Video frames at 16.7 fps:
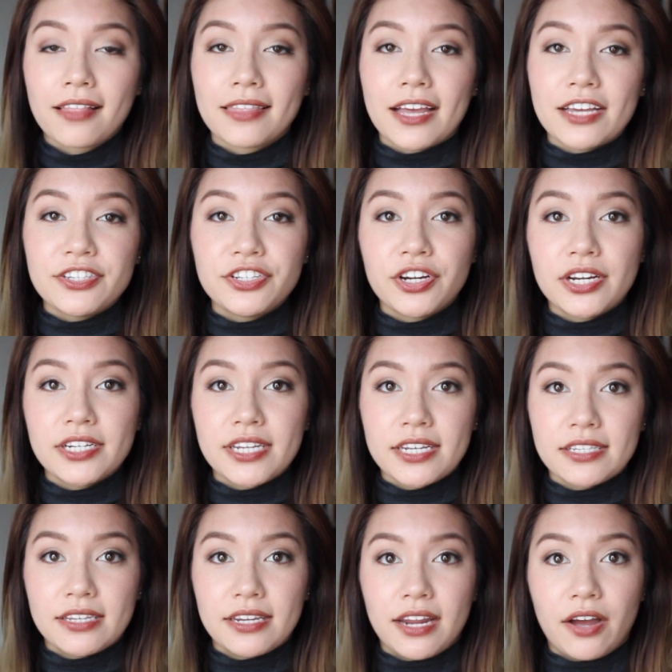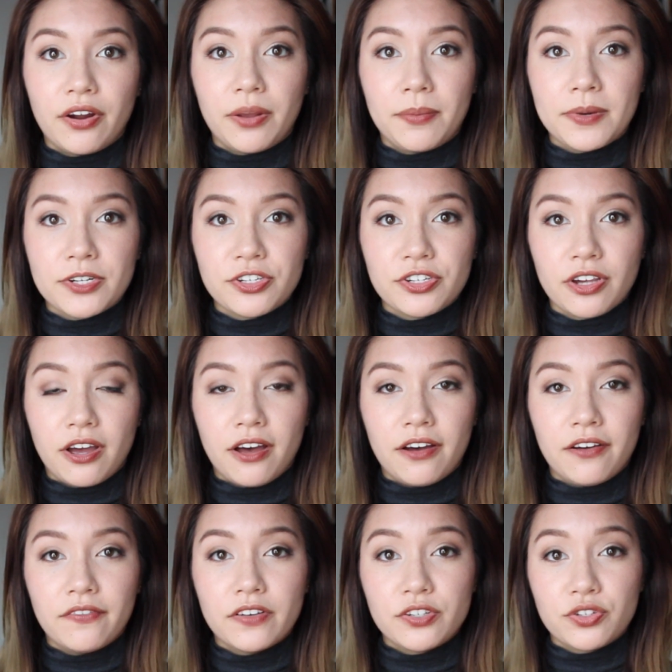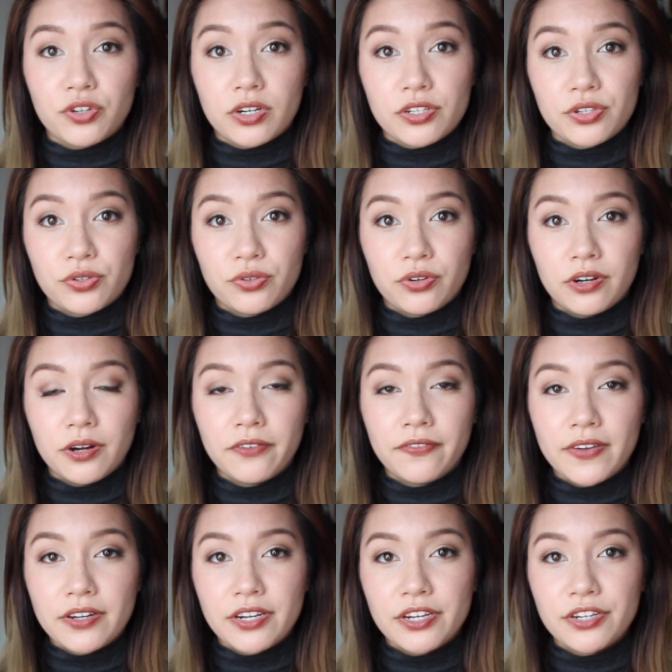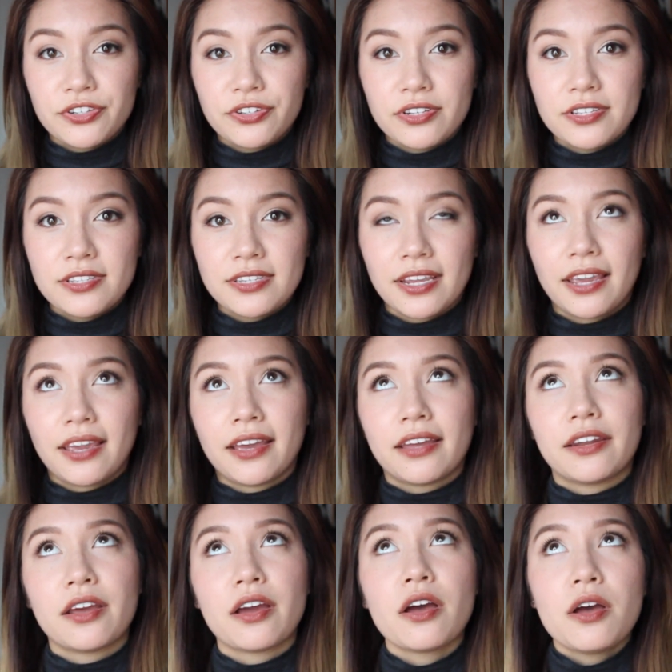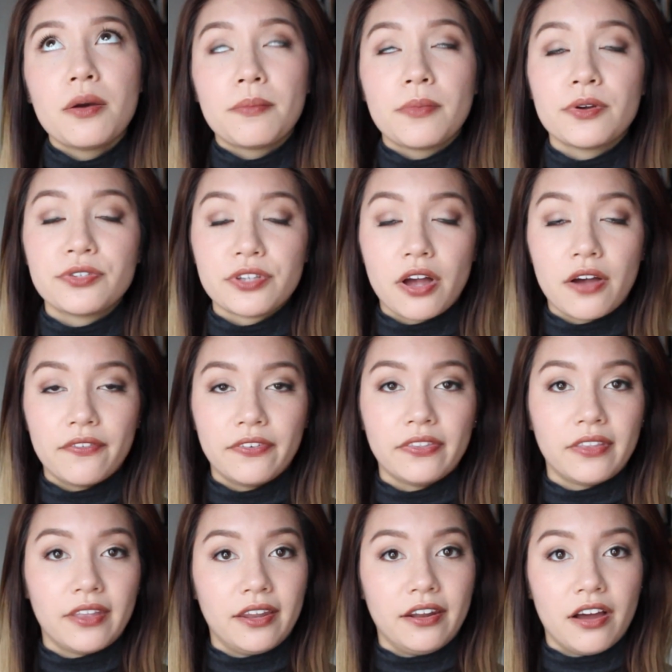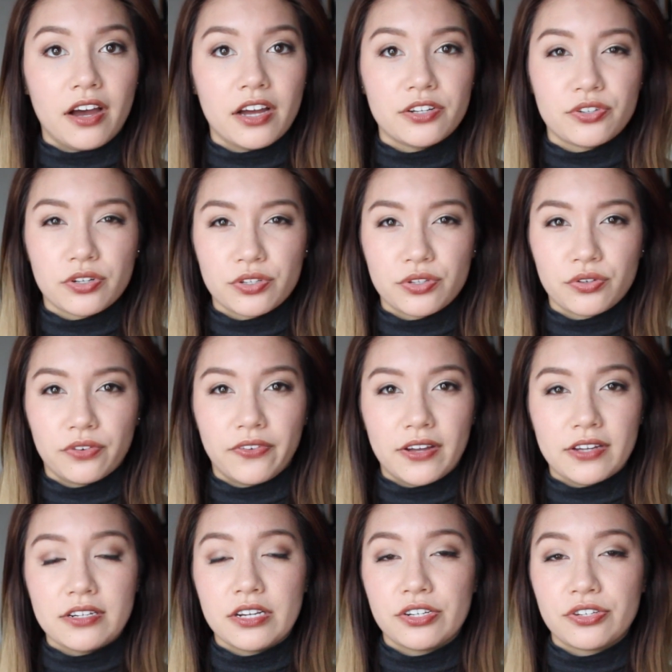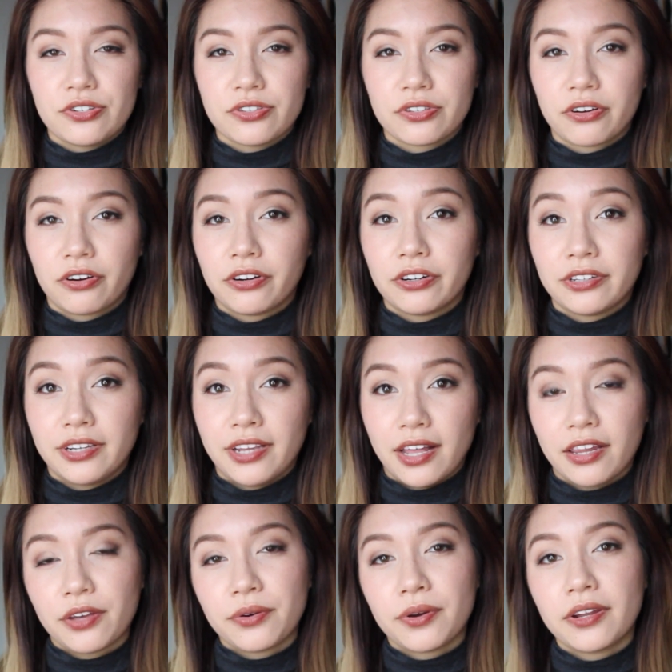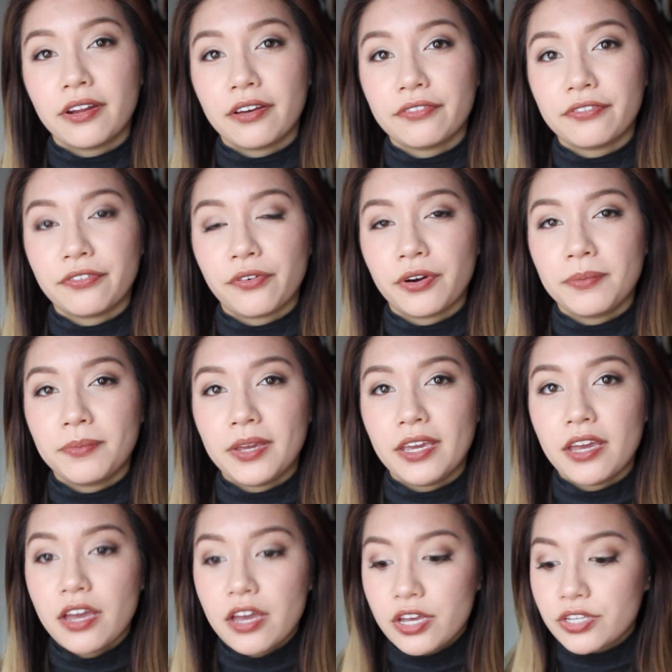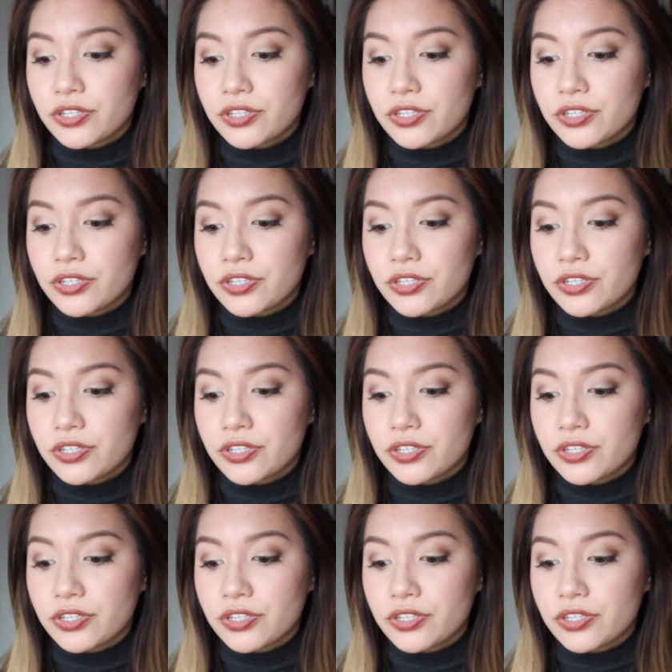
Last year I tested out a bunch of drugstore foundations, and most often than not drugstore foundations aren't yellow enough for me,